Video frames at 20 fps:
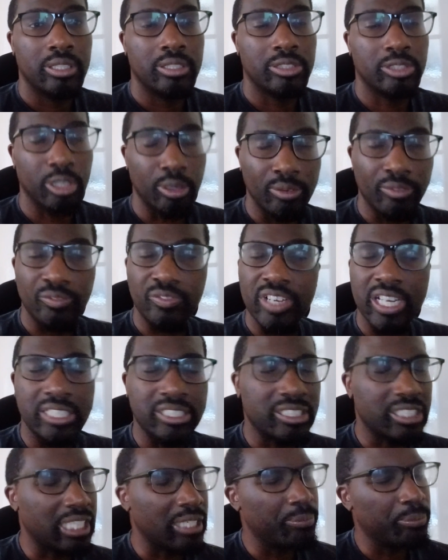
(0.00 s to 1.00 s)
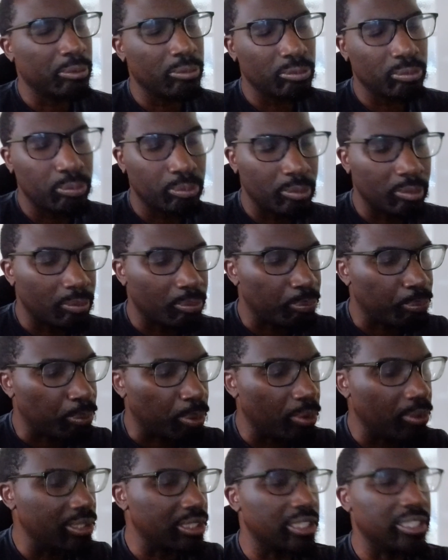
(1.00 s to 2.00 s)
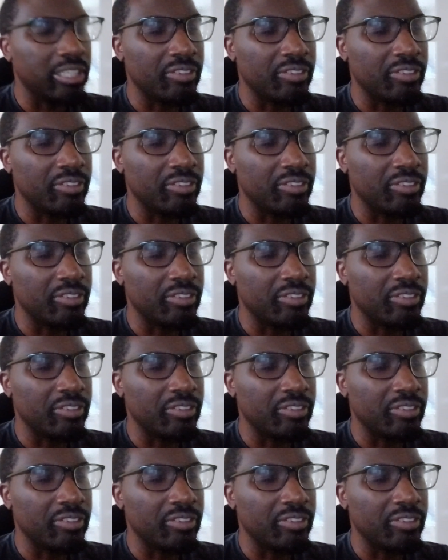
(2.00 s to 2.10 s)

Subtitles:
Tottenham fans keep on putting in